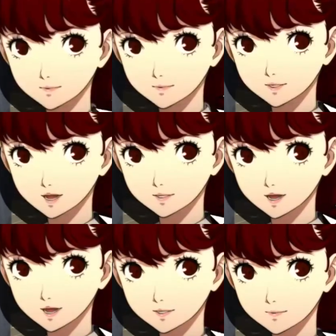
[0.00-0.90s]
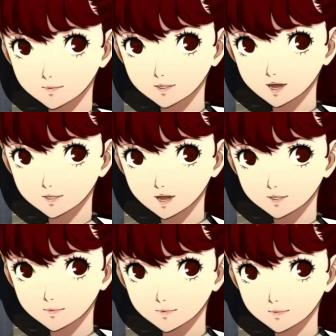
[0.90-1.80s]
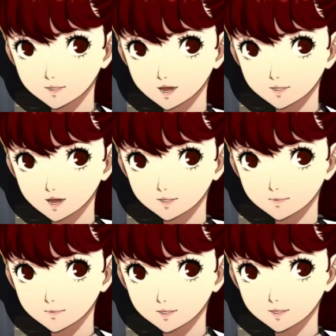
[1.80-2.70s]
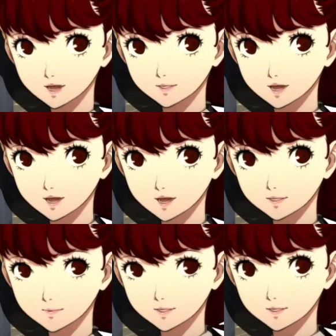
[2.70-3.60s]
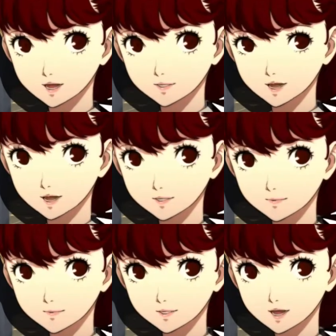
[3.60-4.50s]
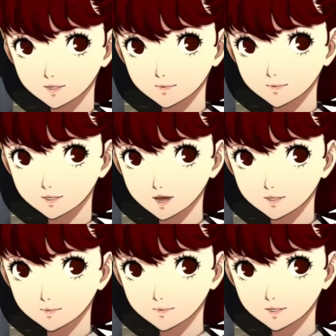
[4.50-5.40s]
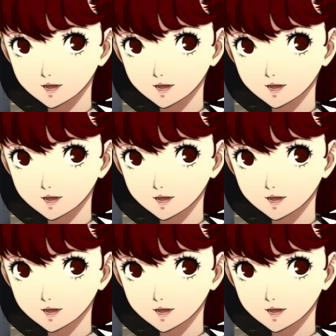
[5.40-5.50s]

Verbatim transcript: But it's fine. I'll barely get wet if I run to the station. If anything, it'll make for good training.